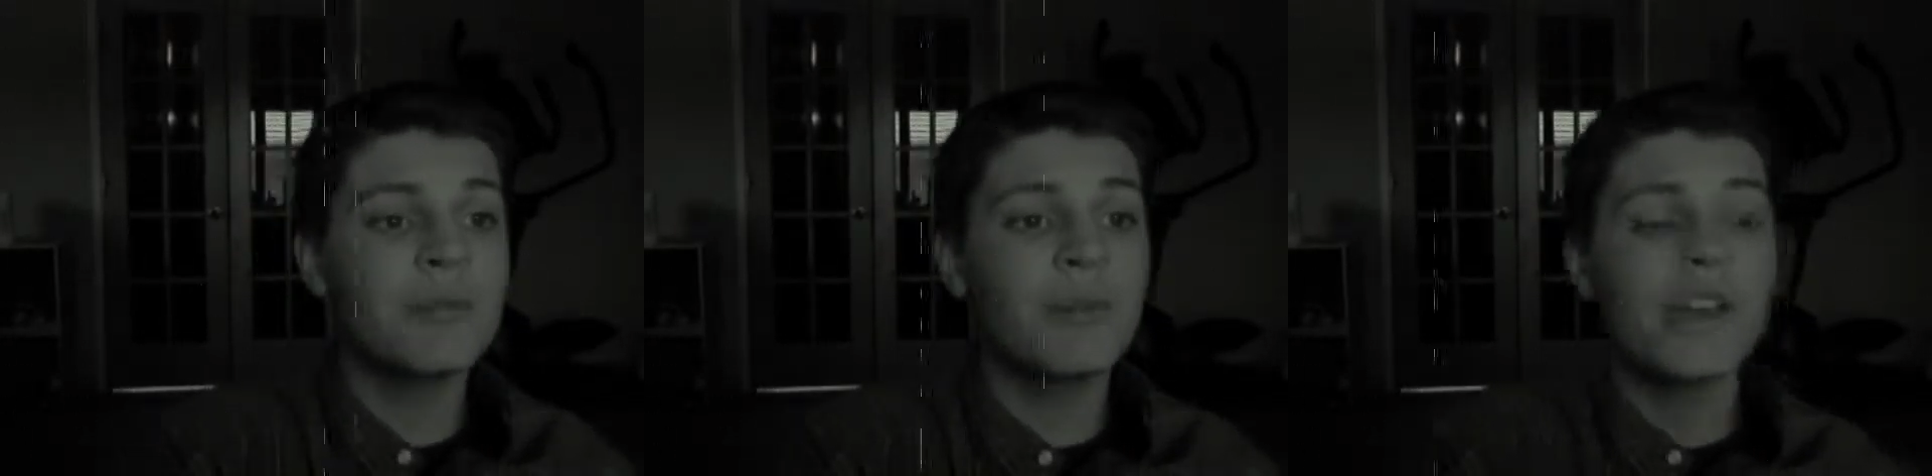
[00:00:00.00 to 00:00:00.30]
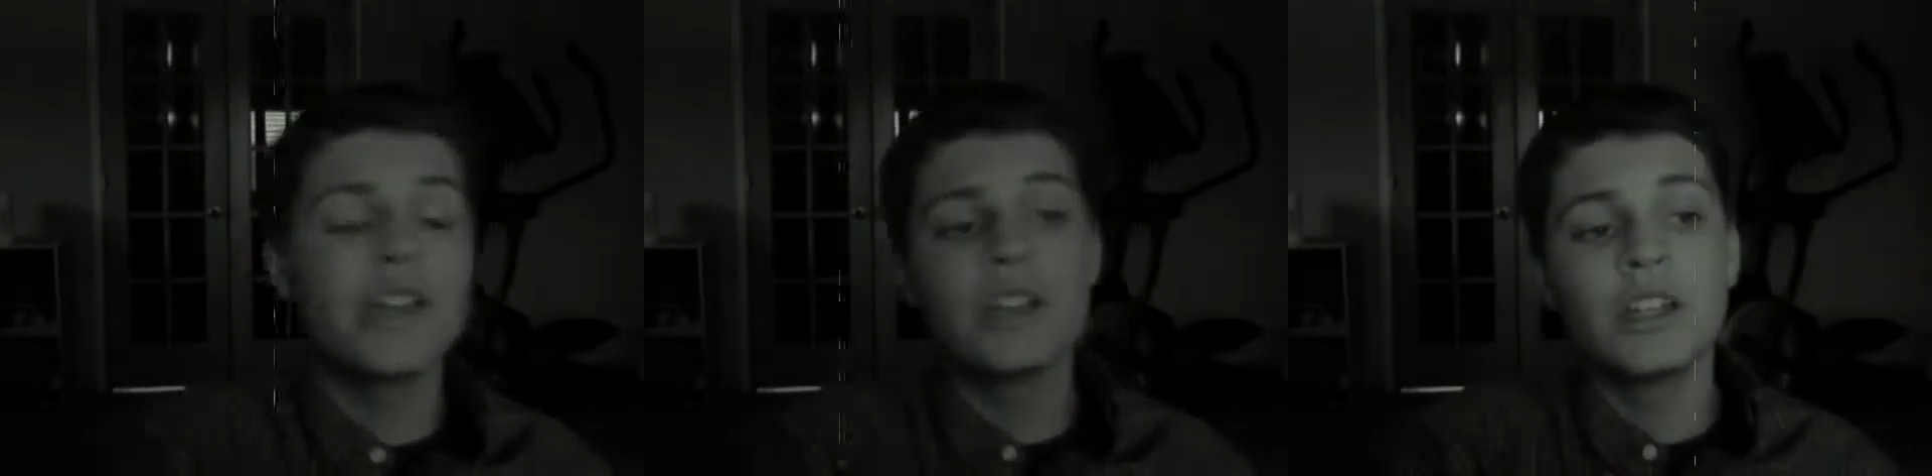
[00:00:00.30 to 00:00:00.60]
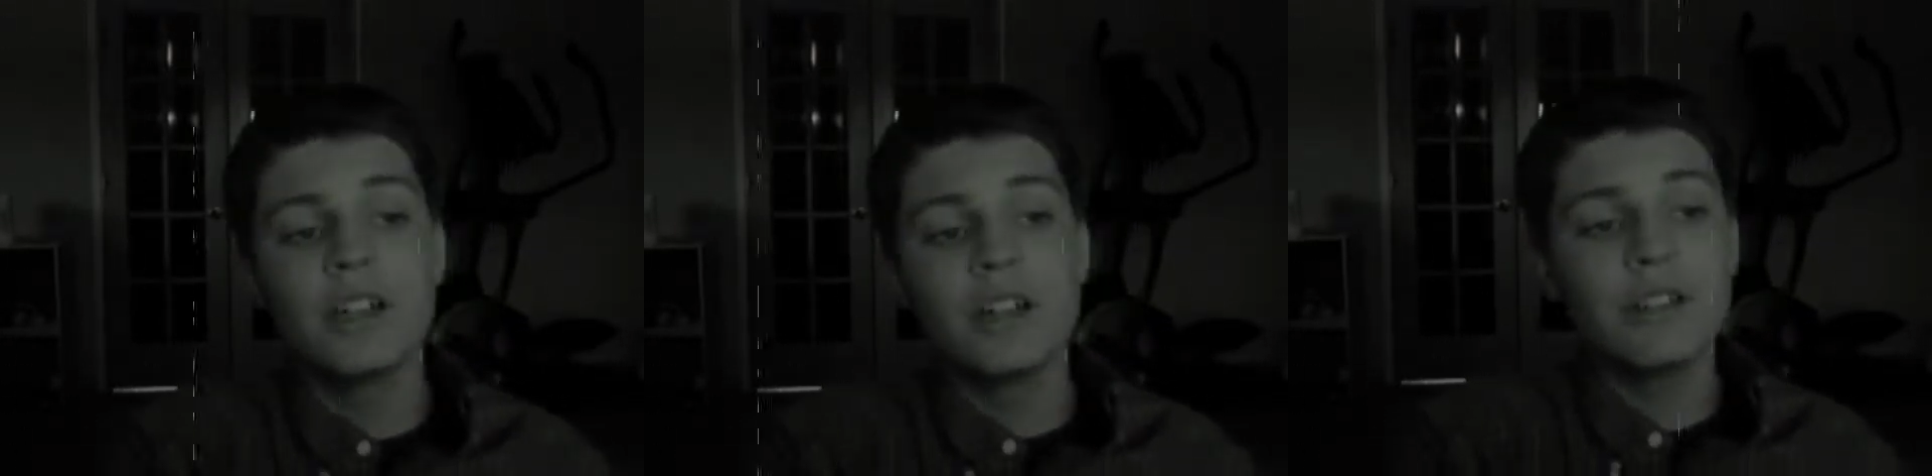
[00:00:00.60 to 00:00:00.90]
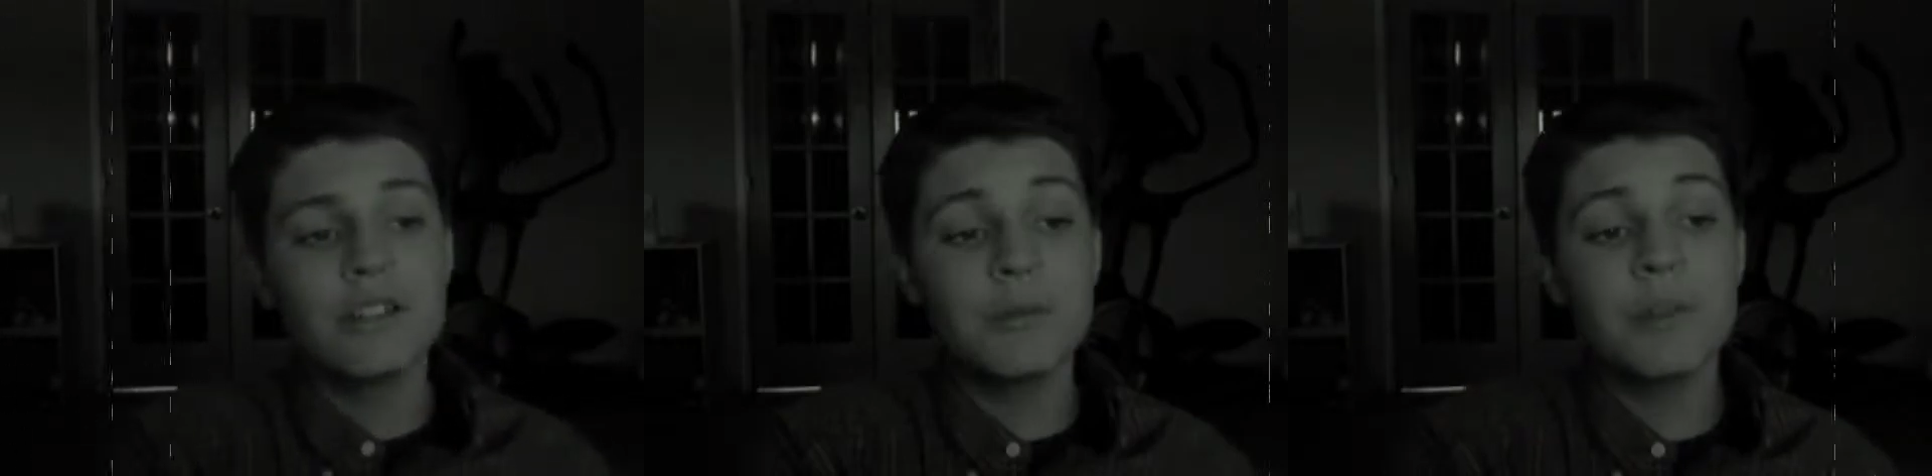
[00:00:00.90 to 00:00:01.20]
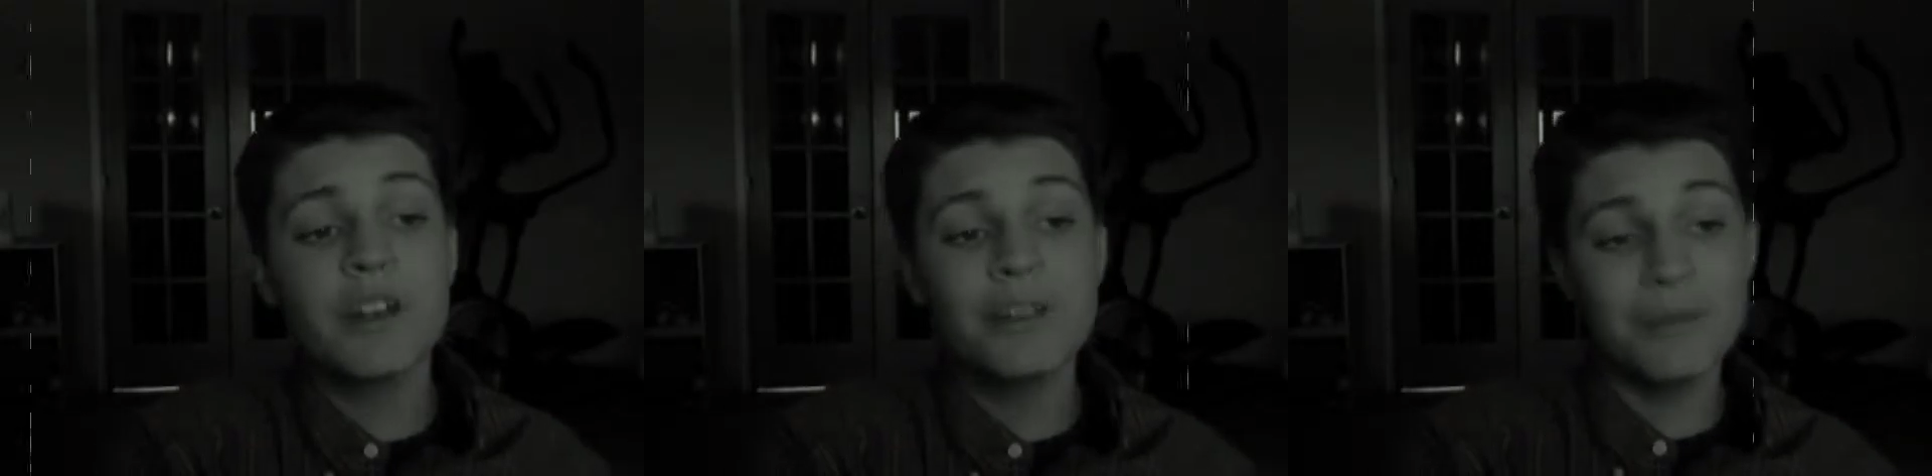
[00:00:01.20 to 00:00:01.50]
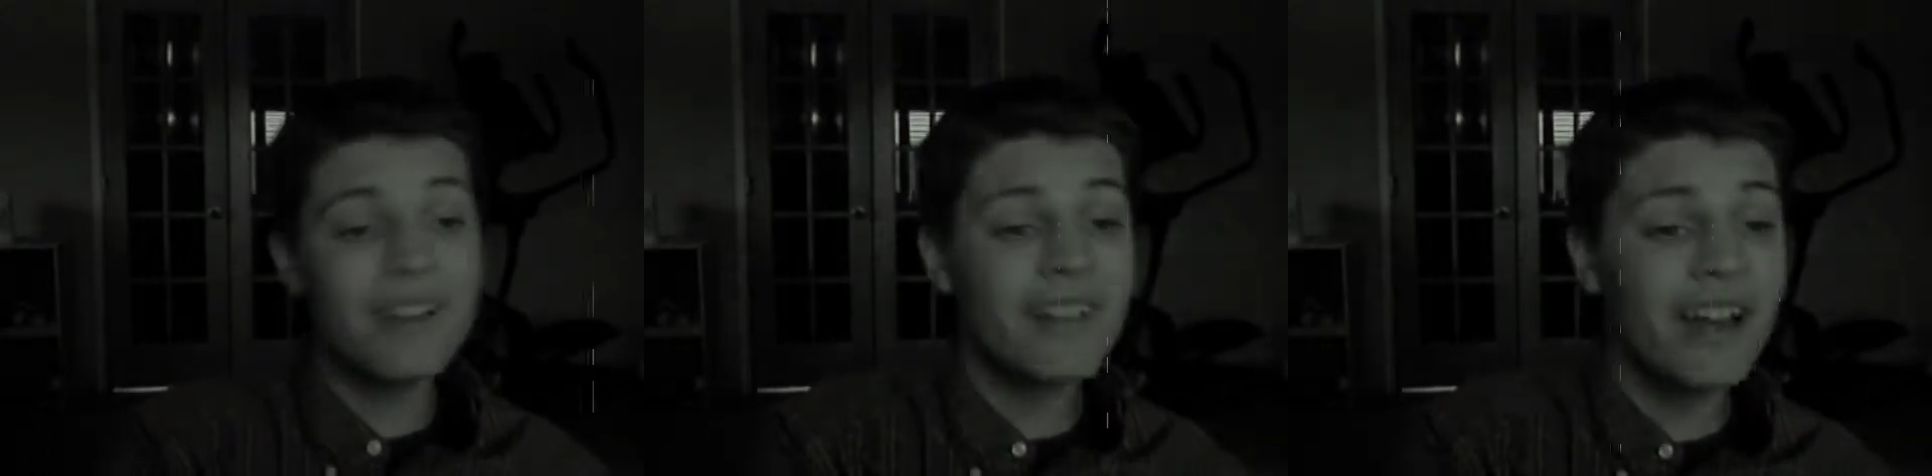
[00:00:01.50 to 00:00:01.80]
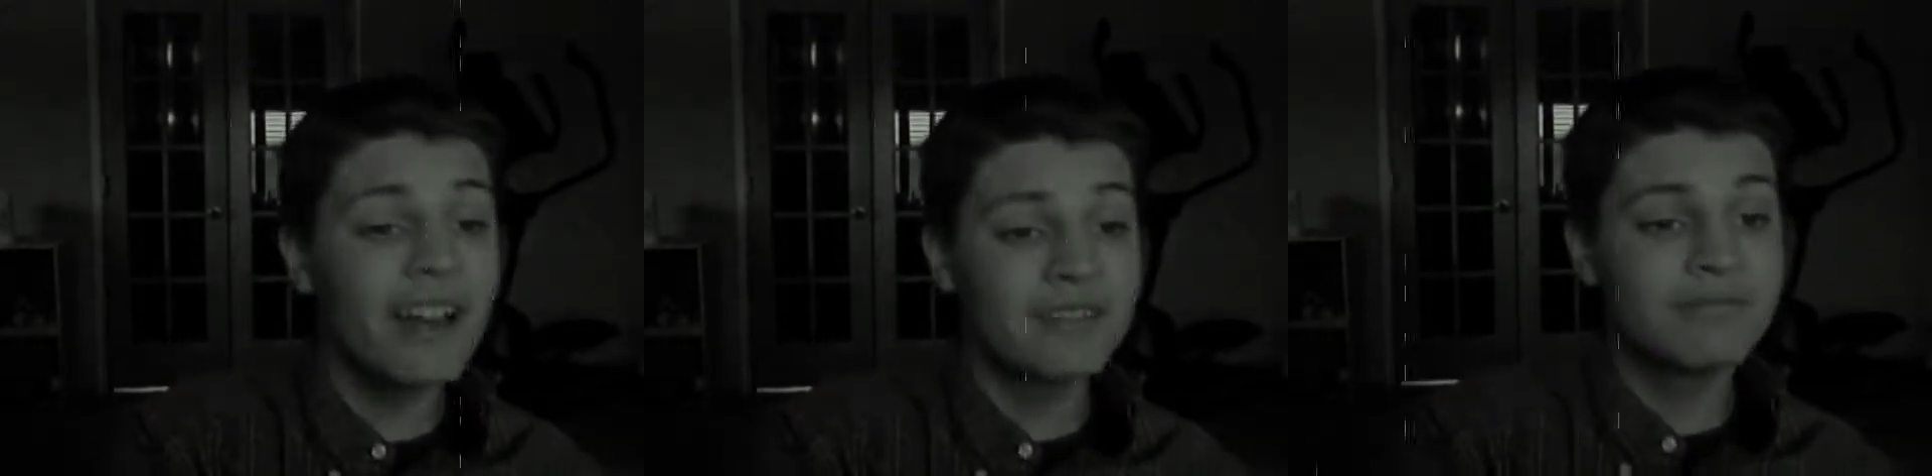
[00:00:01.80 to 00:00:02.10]
somewhere. Somewhere in
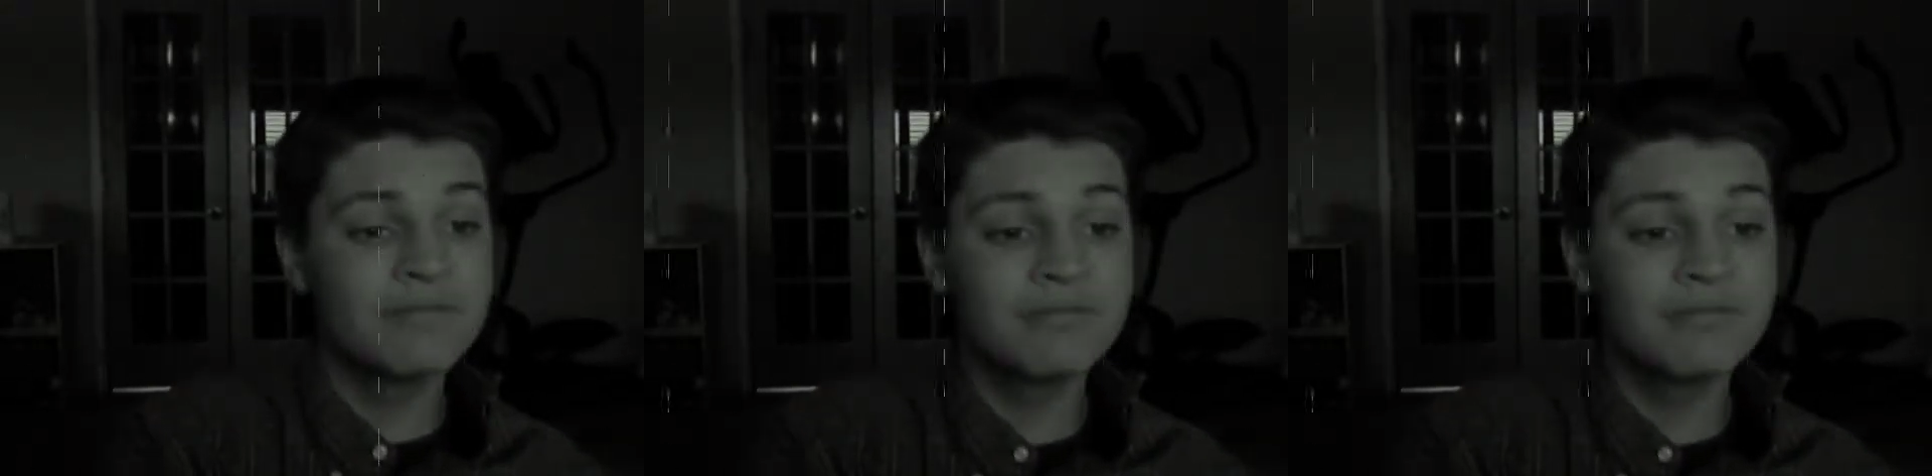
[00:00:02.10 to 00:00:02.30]
America.